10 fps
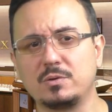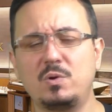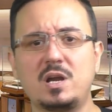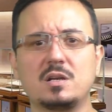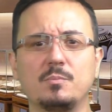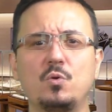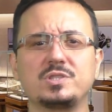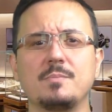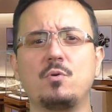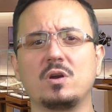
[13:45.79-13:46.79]
What are the
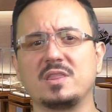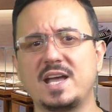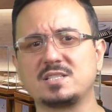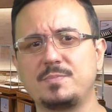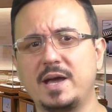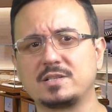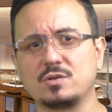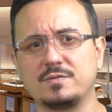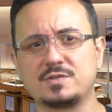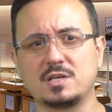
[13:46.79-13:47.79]
most important
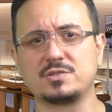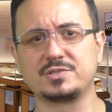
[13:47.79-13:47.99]
aspects of such